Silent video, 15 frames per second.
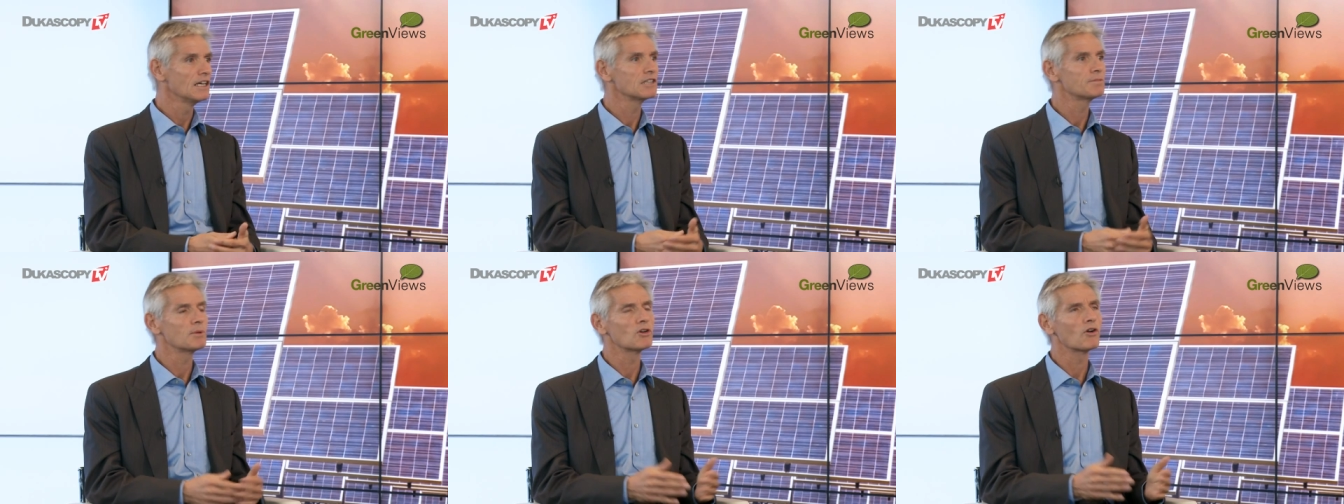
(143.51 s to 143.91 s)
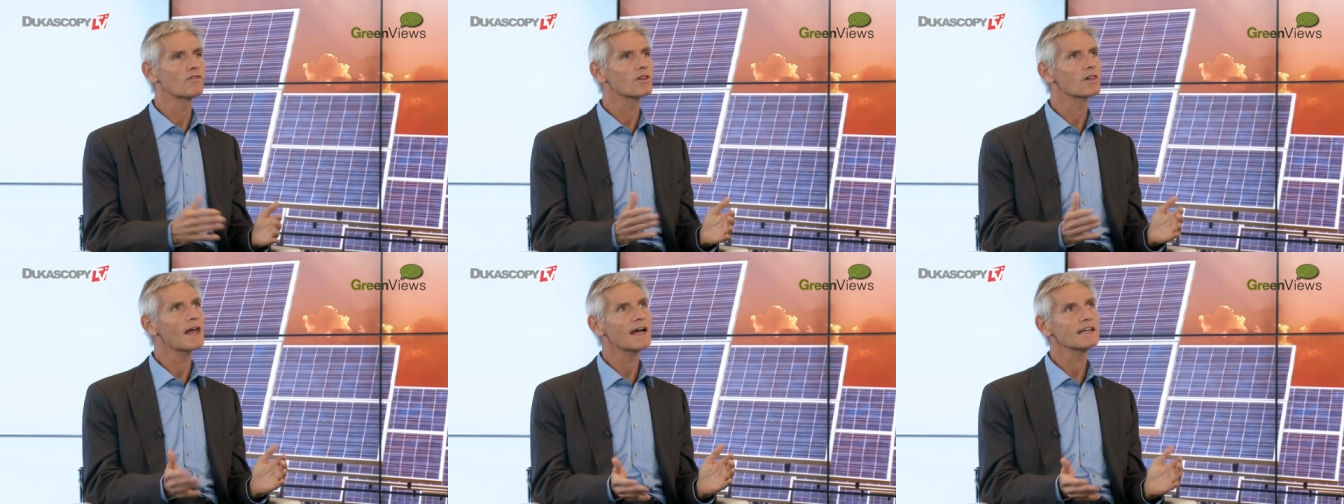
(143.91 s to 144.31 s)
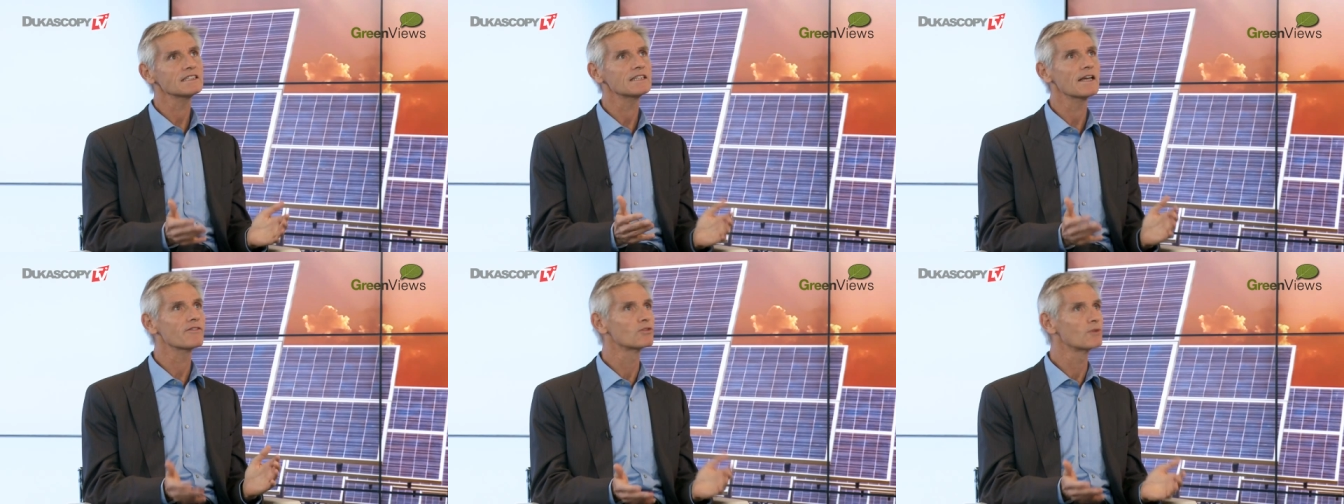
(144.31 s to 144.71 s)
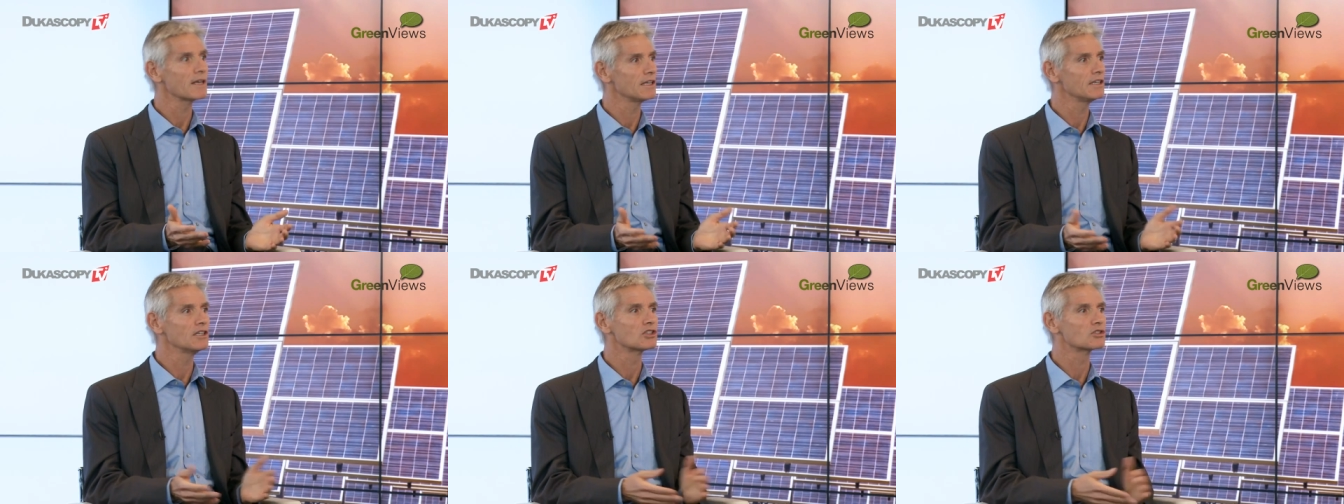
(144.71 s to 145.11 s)
has been, over the last seven or
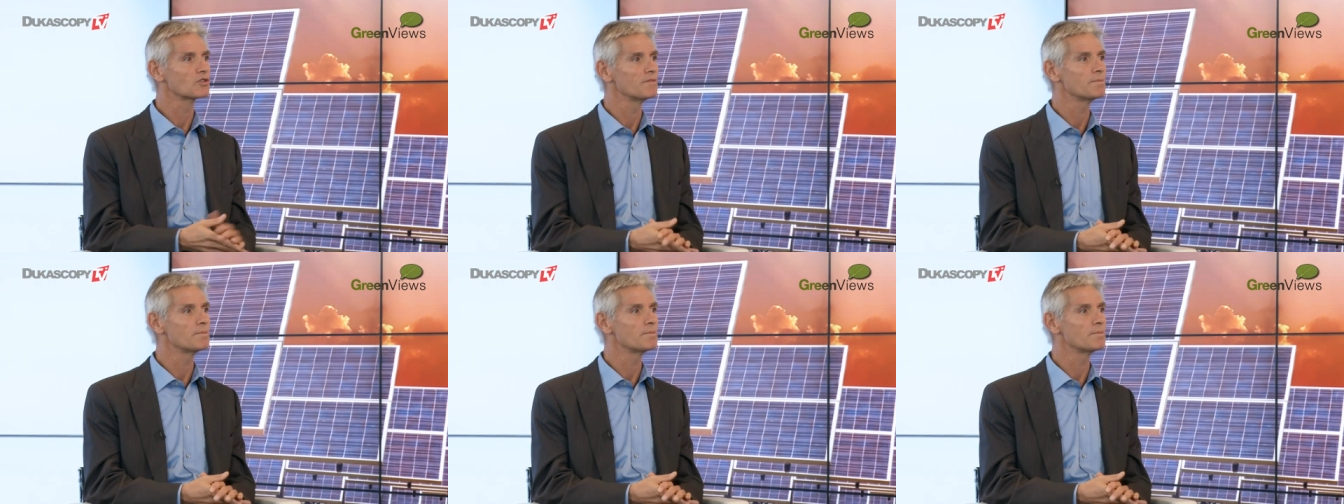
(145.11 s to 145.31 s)
eight years,